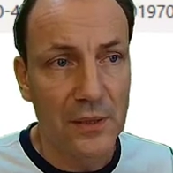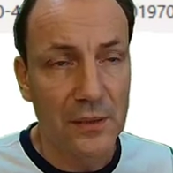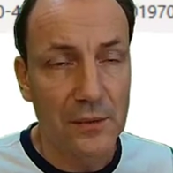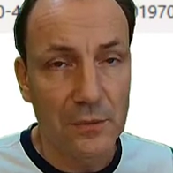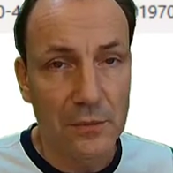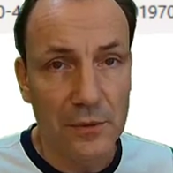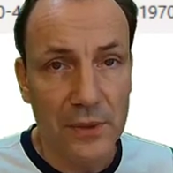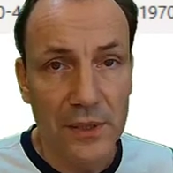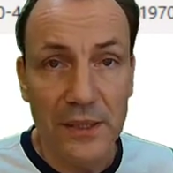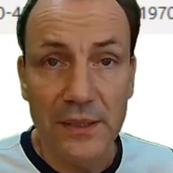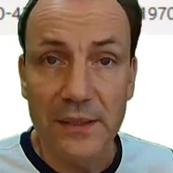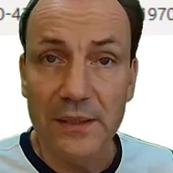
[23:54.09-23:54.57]
You
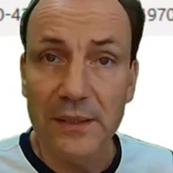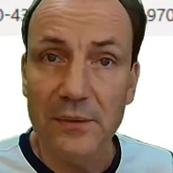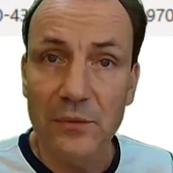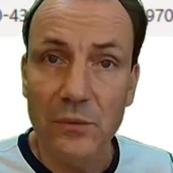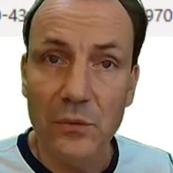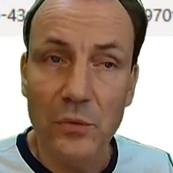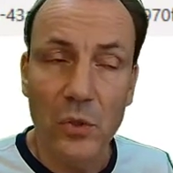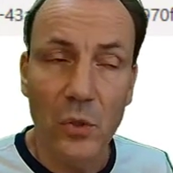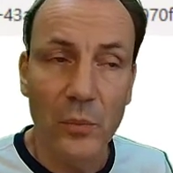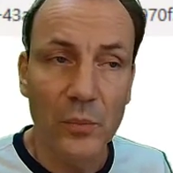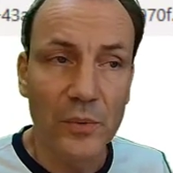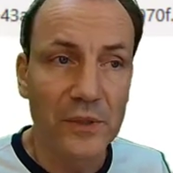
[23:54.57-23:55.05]
really need to
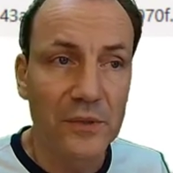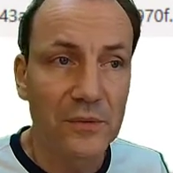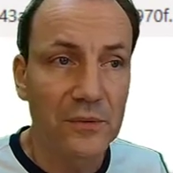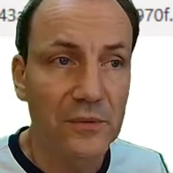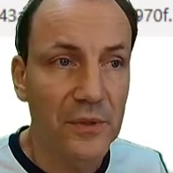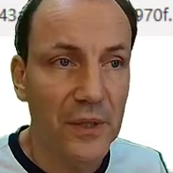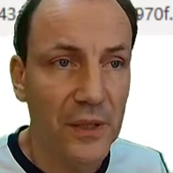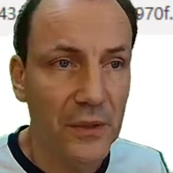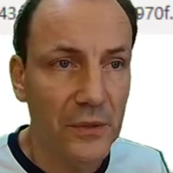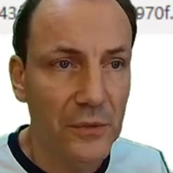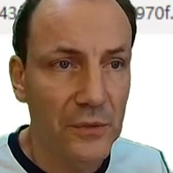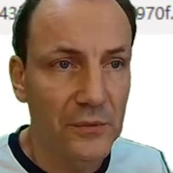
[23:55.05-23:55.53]
copy the
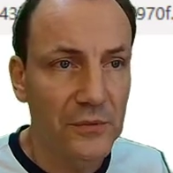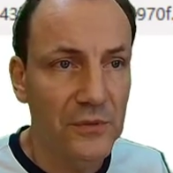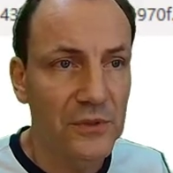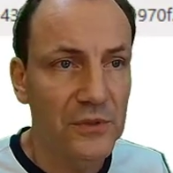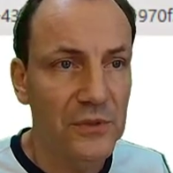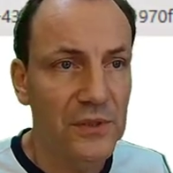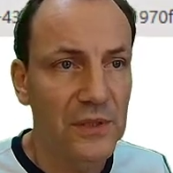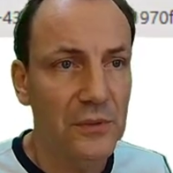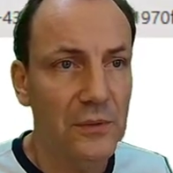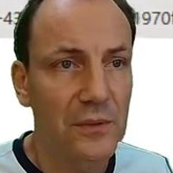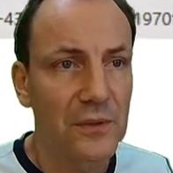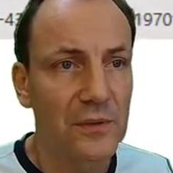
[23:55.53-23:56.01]
value of the
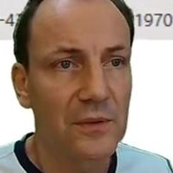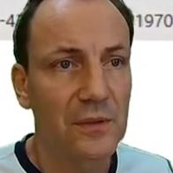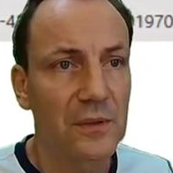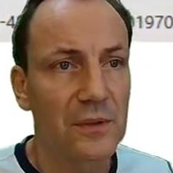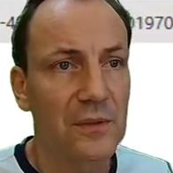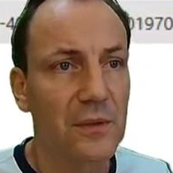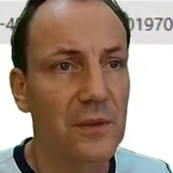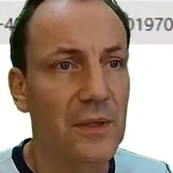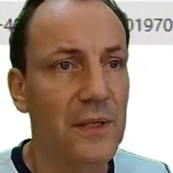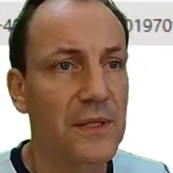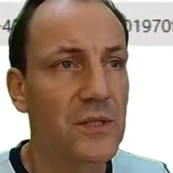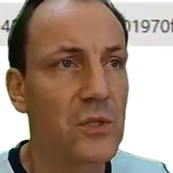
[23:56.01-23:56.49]
secret.
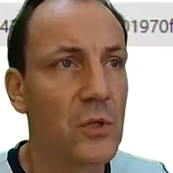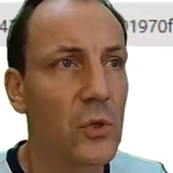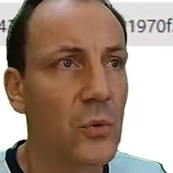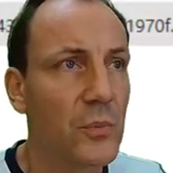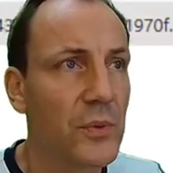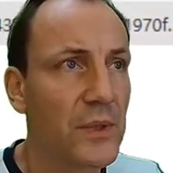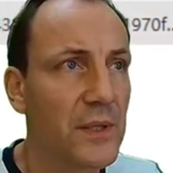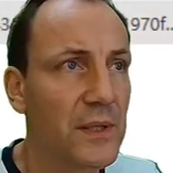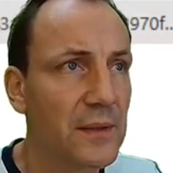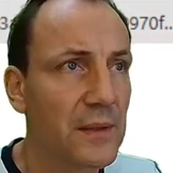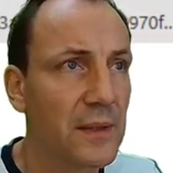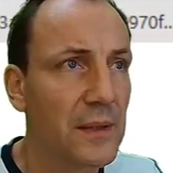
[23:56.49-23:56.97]
So let's
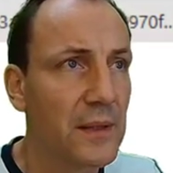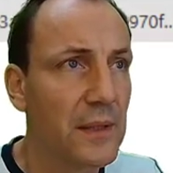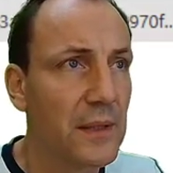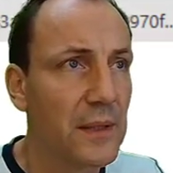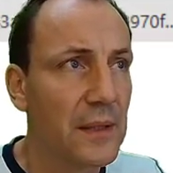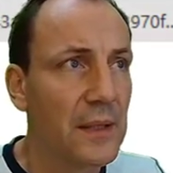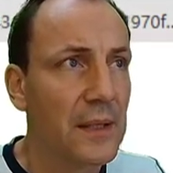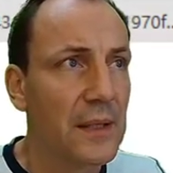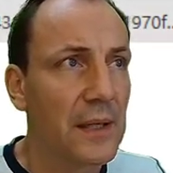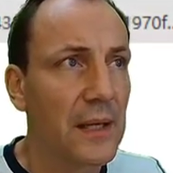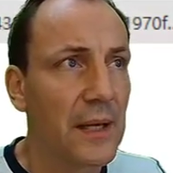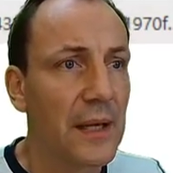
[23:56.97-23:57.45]
copy it.
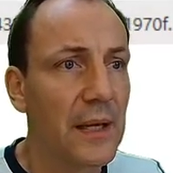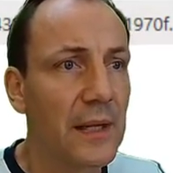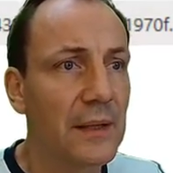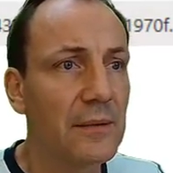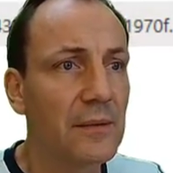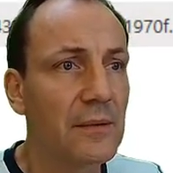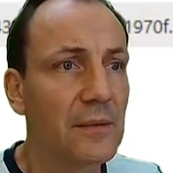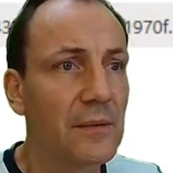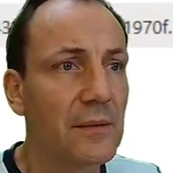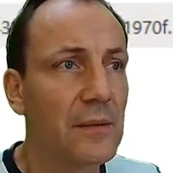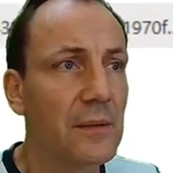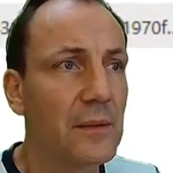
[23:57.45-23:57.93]

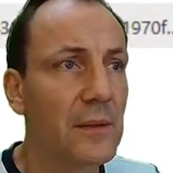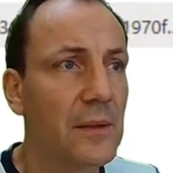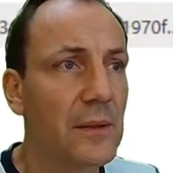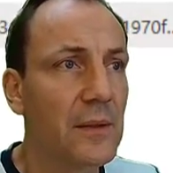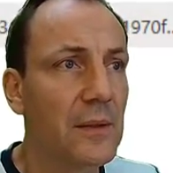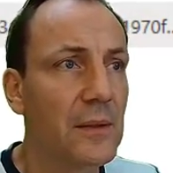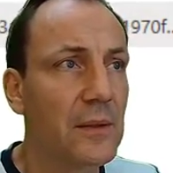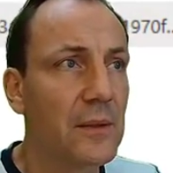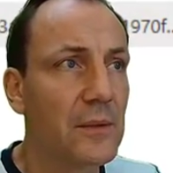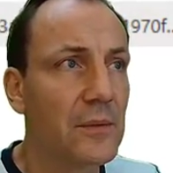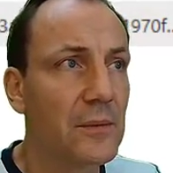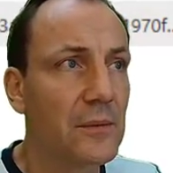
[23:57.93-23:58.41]
And
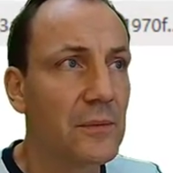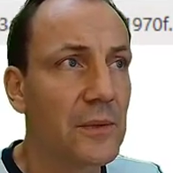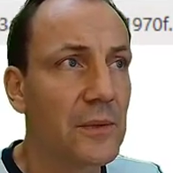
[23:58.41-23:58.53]
we're